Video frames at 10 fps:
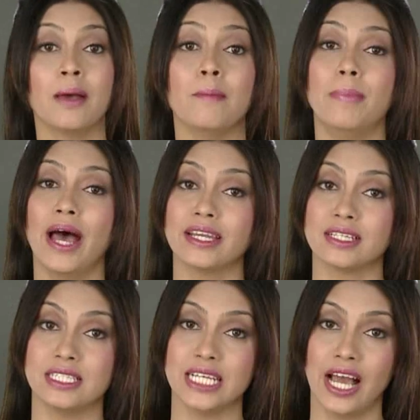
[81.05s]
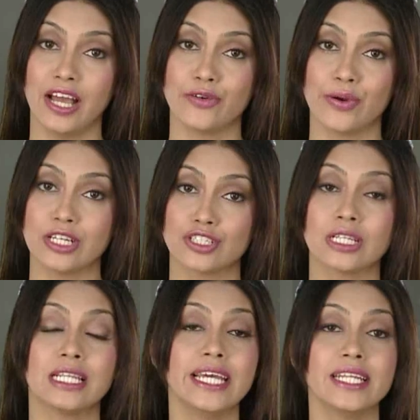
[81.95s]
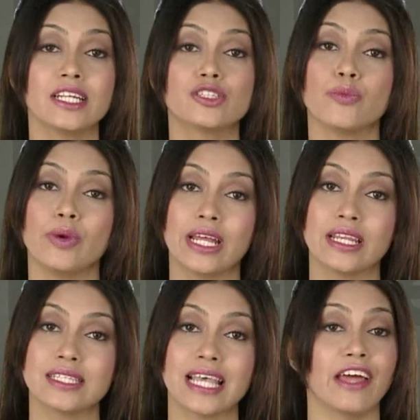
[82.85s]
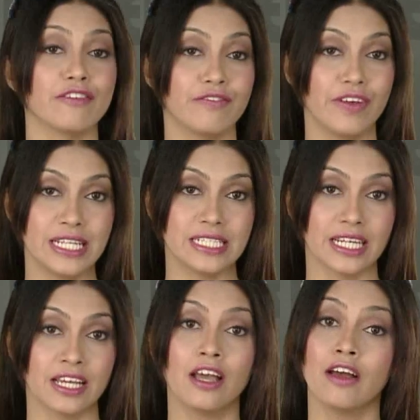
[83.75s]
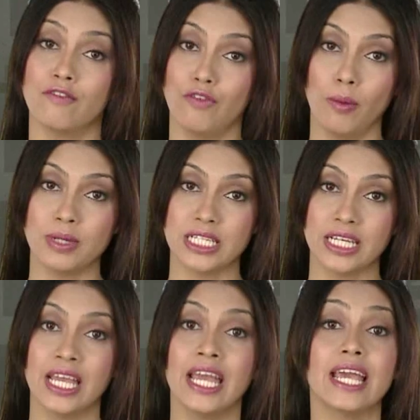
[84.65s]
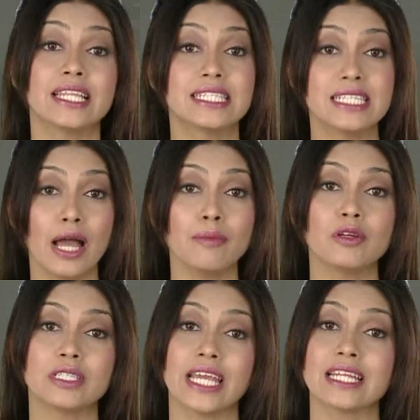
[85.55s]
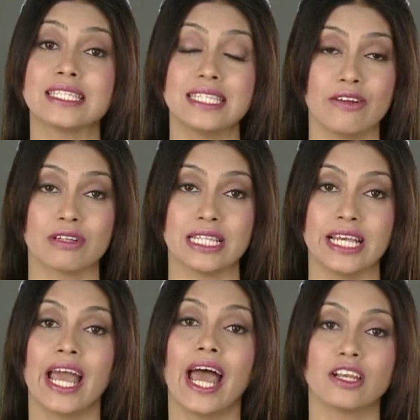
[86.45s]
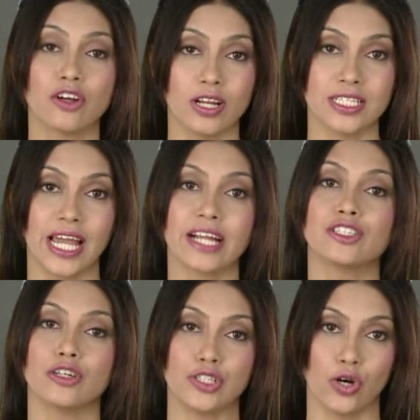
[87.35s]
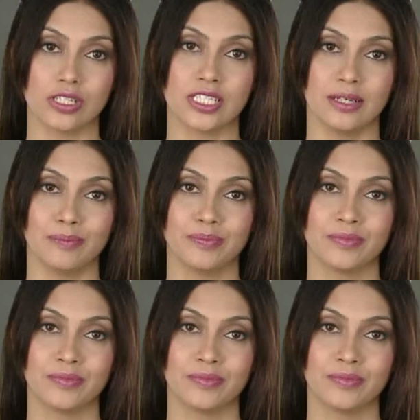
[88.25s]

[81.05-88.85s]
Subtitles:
bad dehydration leading to weakness and fainting, vomiting, it's time you take it seriously and contact your doctor.